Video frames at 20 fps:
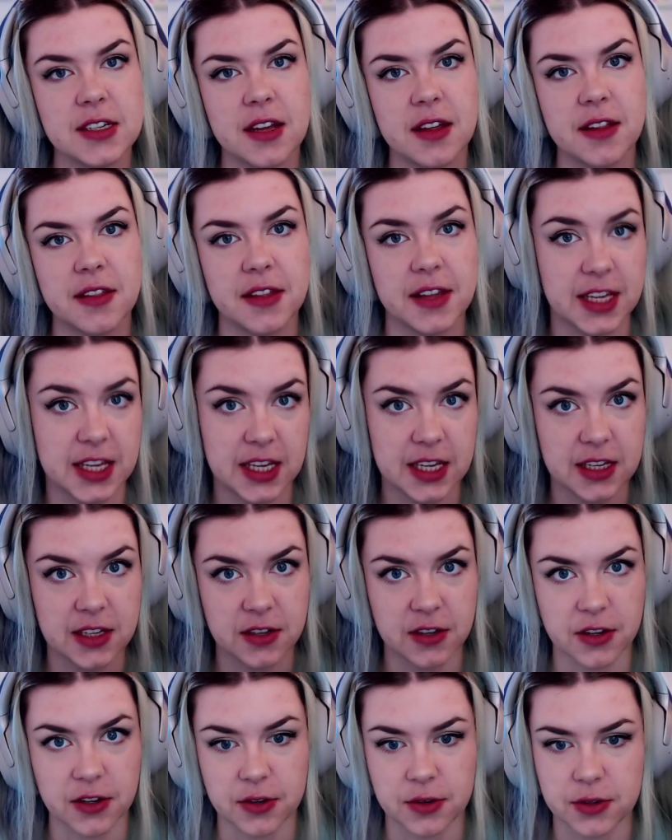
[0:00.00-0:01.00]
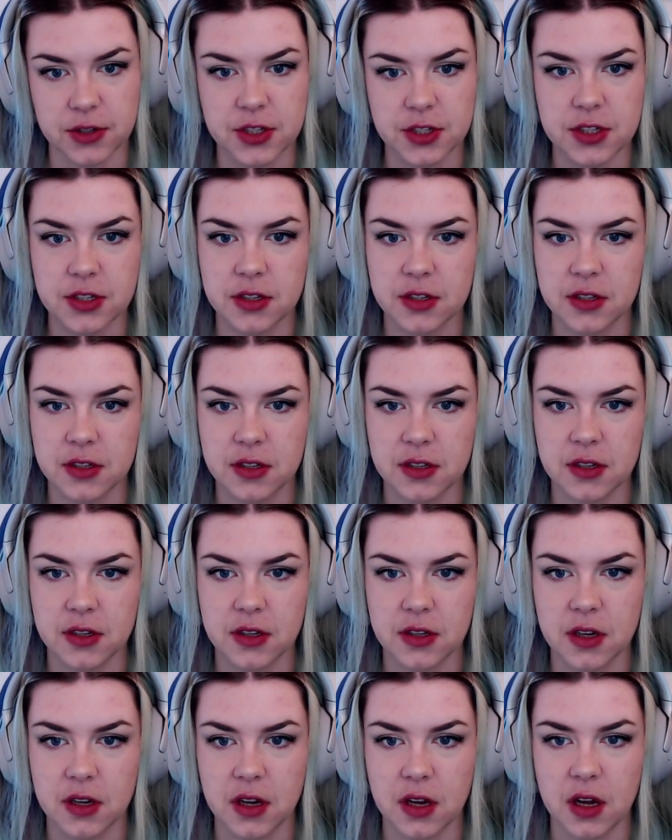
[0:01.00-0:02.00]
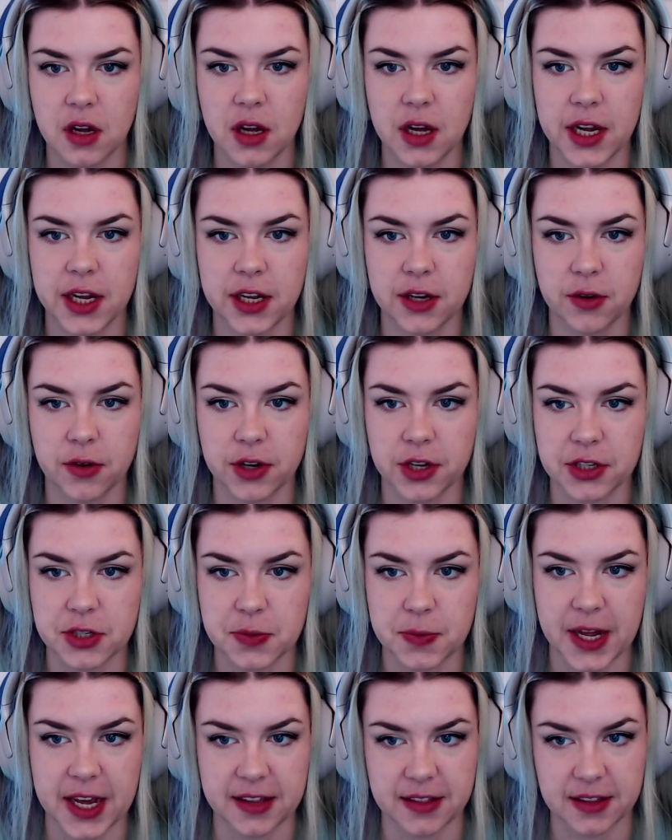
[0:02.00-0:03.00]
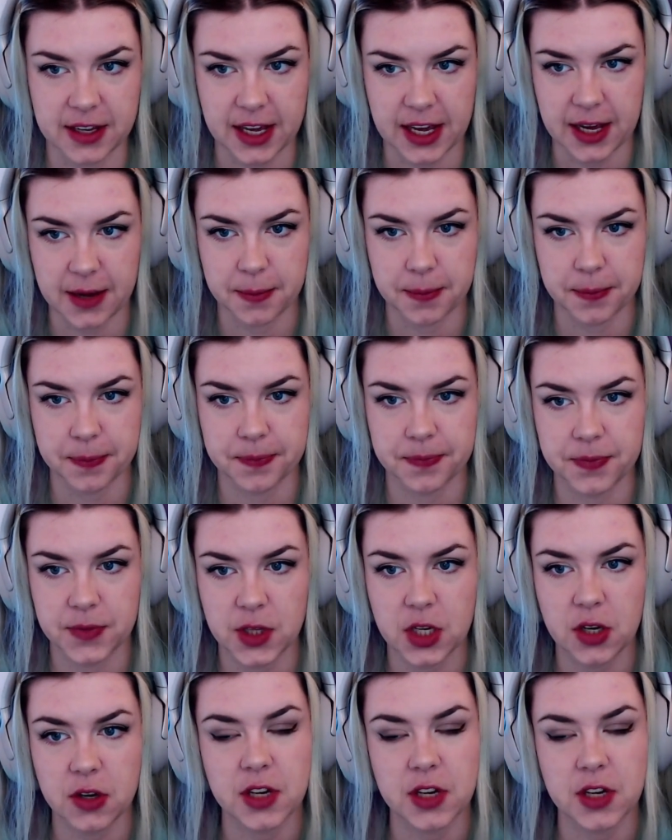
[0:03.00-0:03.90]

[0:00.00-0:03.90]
the key code in order to play the game? Could